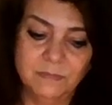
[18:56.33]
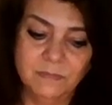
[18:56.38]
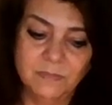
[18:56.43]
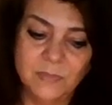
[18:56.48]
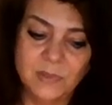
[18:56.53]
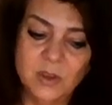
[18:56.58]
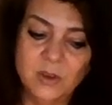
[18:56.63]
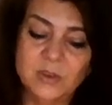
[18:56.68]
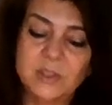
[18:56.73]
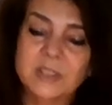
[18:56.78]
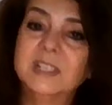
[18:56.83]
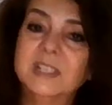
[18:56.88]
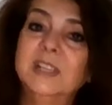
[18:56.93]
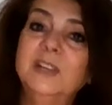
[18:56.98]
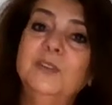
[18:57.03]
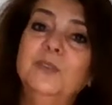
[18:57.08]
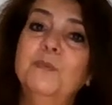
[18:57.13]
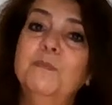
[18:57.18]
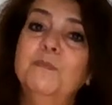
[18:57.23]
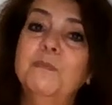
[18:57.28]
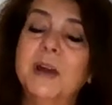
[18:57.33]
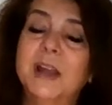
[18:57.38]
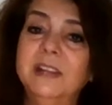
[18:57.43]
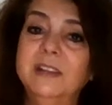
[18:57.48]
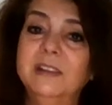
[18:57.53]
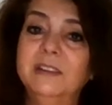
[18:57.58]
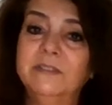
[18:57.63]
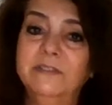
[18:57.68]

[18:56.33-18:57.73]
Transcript: Your single-minded